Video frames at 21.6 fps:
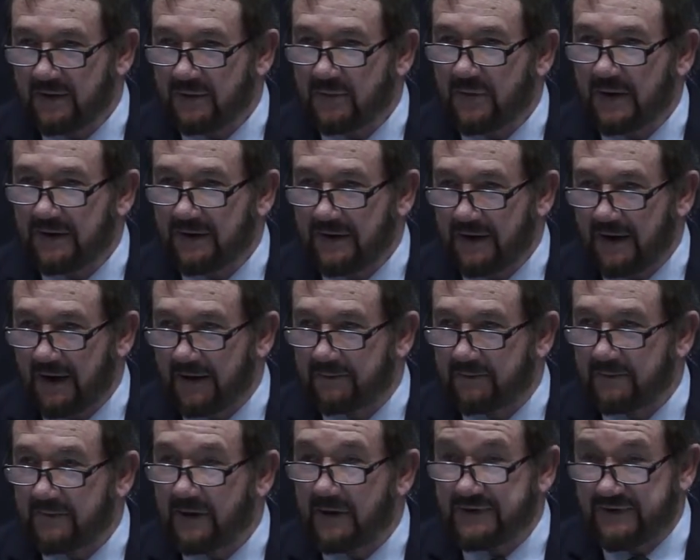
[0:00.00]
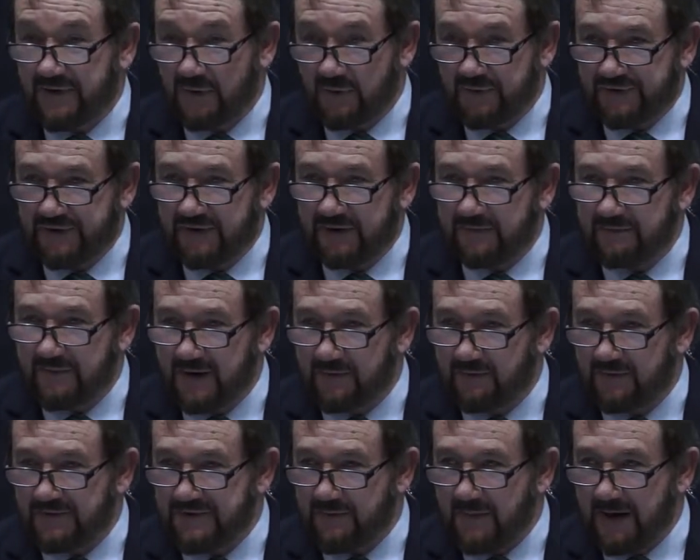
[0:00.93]
Quite a lot. Associate
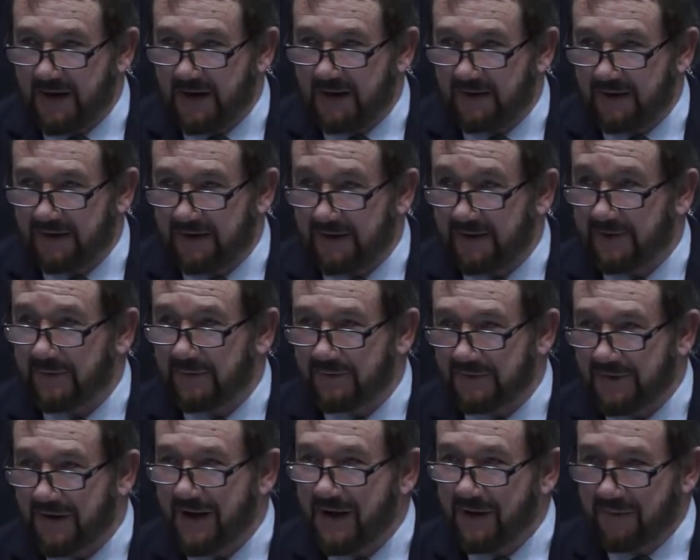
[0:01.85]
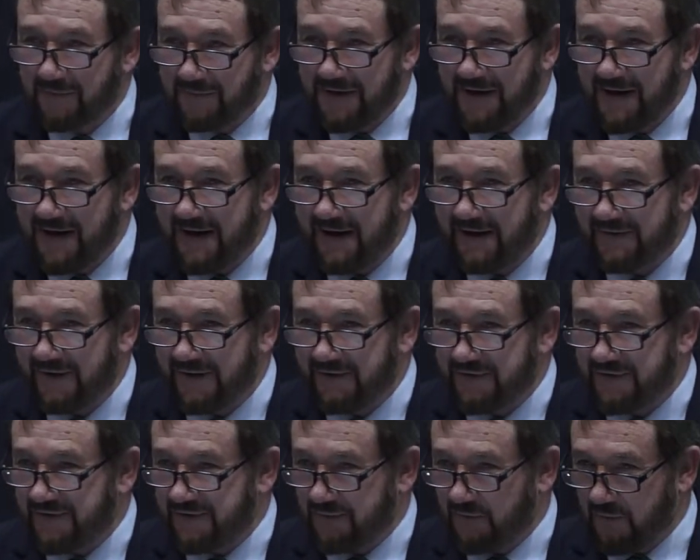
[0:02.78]
members maybe, they don't really, and they
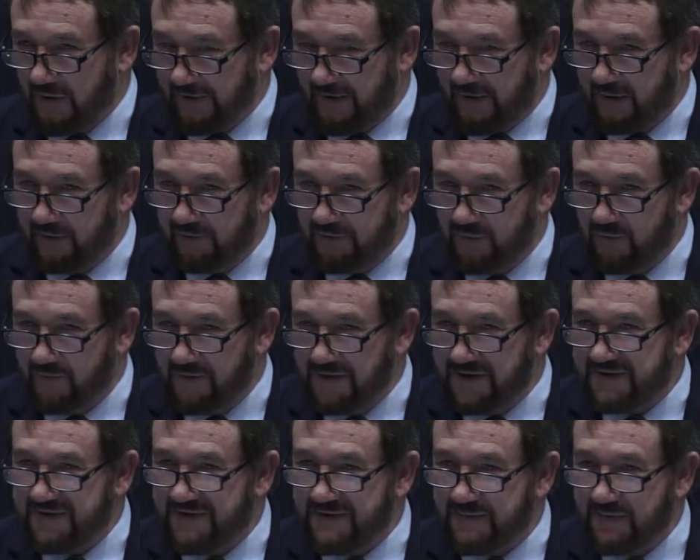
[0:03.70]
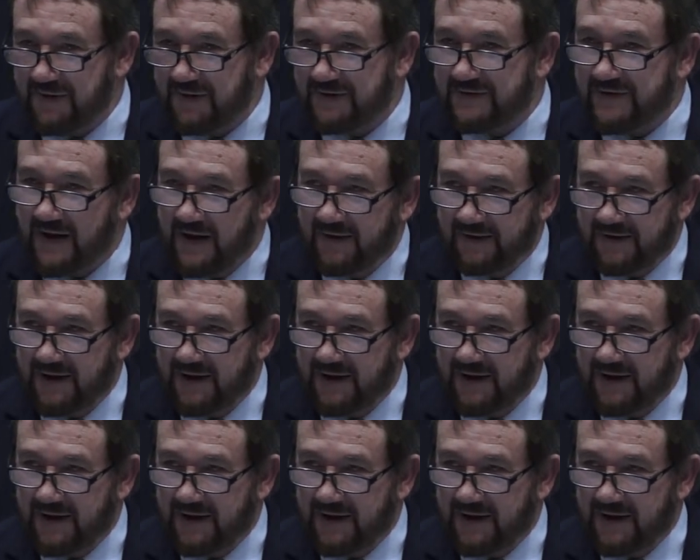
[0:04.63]
just, when they do business with us,